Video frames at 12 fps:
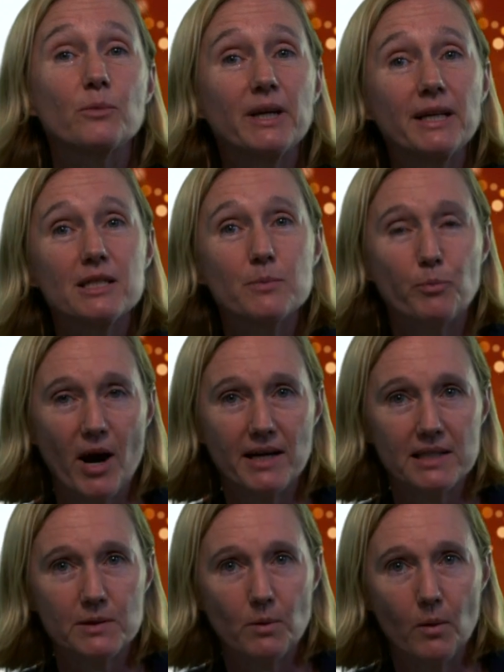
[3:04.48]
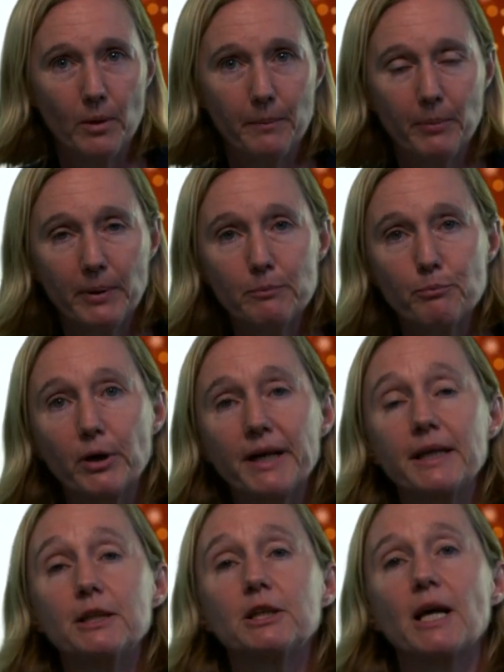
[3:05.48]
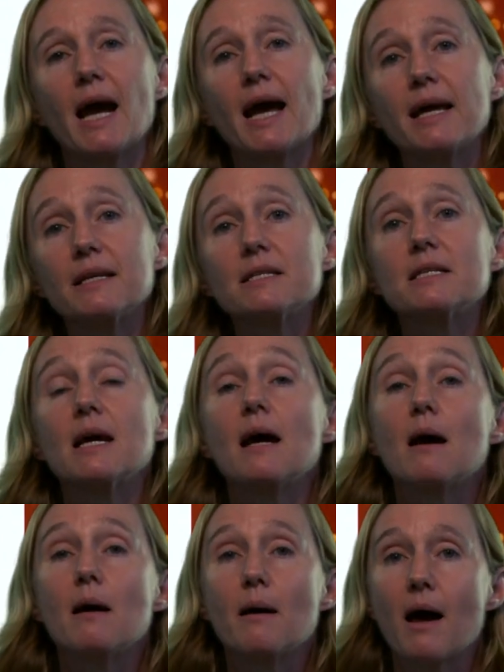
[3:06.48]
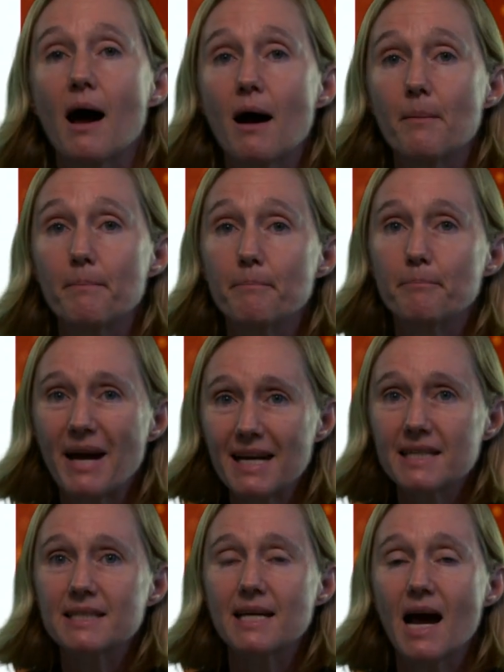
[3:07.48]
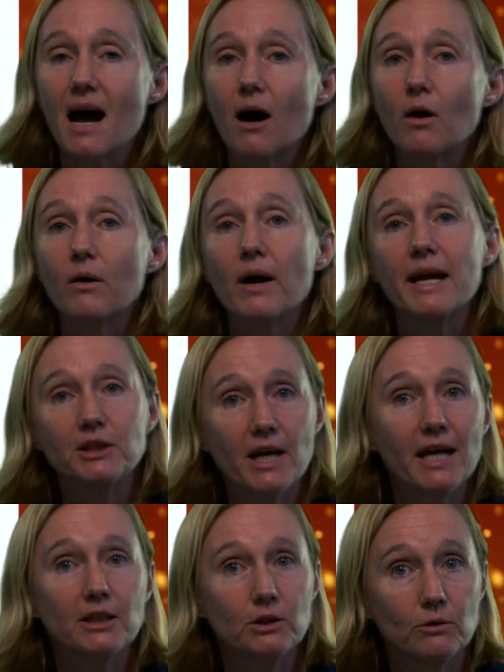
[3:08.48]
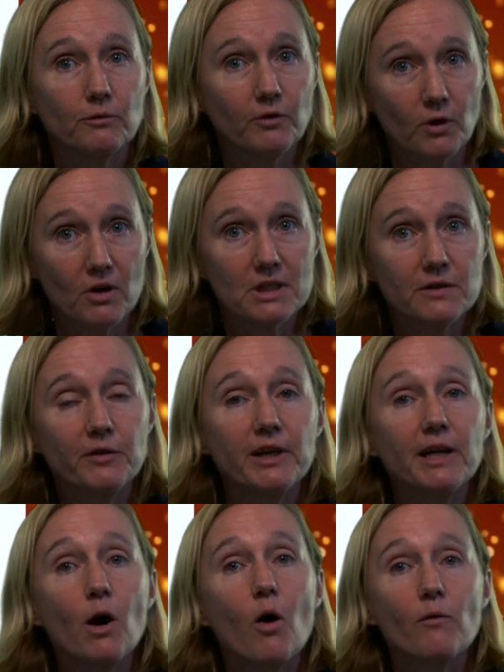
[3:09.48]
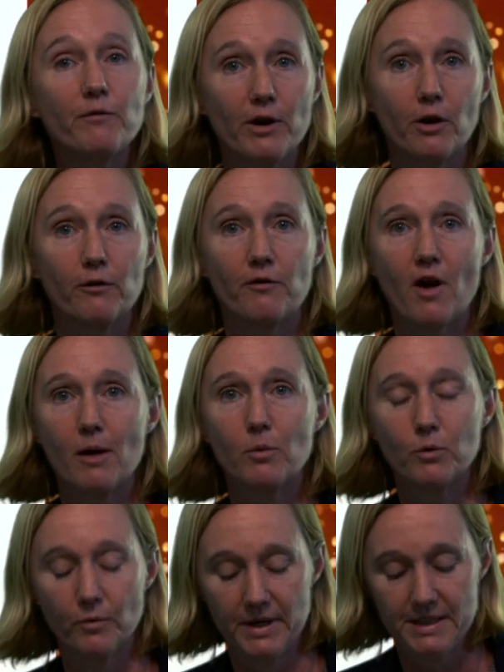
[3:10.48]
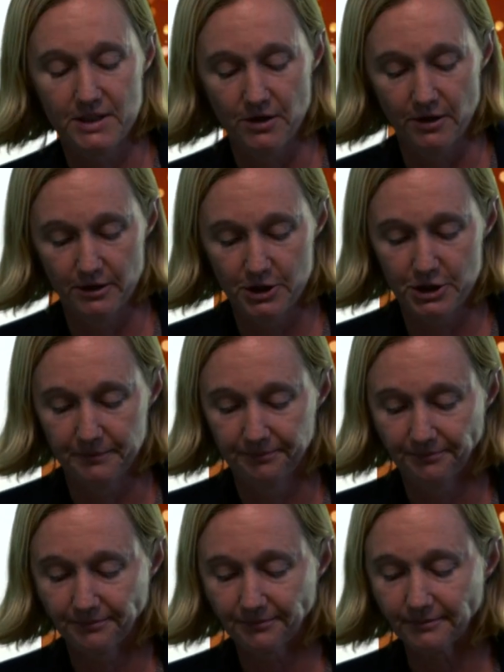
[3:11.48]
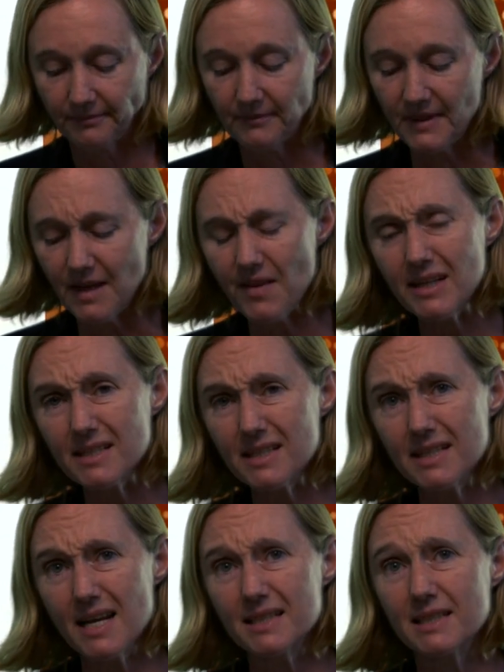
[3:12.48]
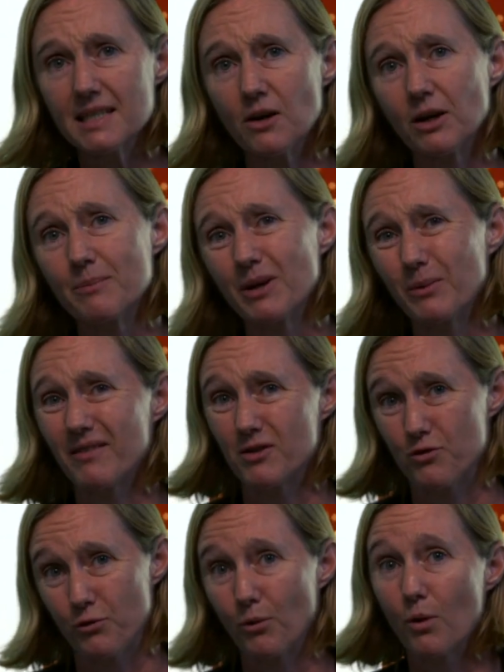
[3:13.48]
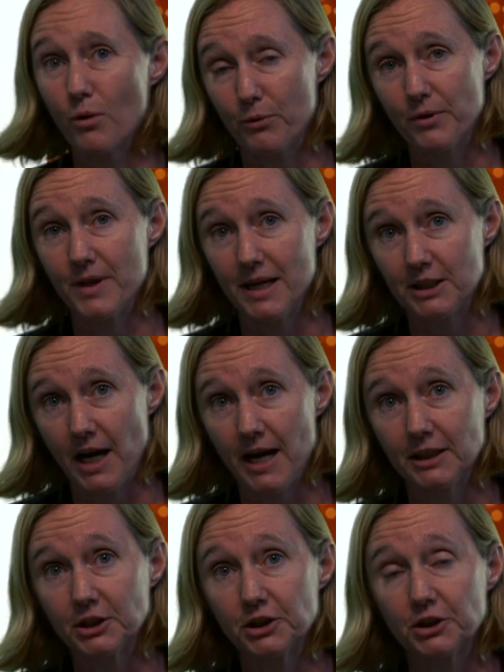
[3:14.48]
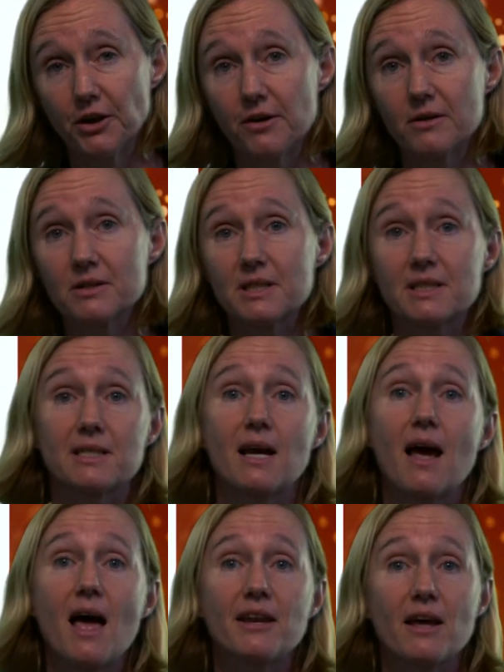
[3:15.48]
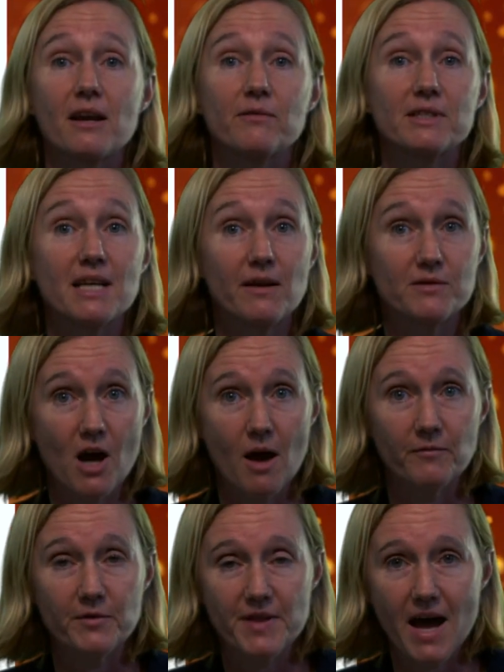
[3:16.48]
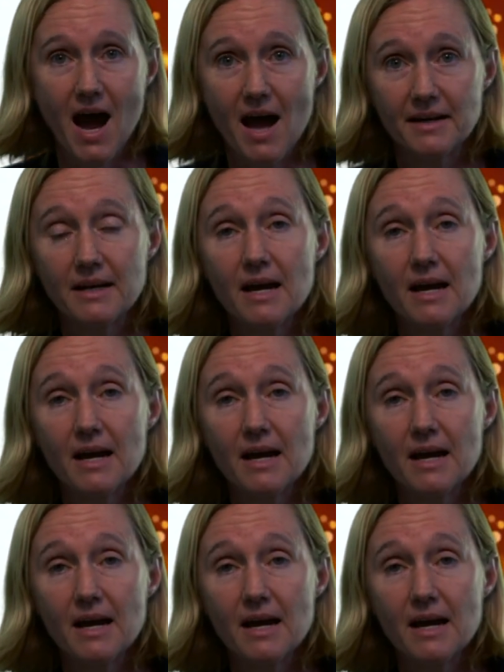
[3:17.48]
we need to practice what we preach and base our educational philosophy on verifiable research. That doesn't necessarily mean we have to trawl through the education journals, as none of us have time for that.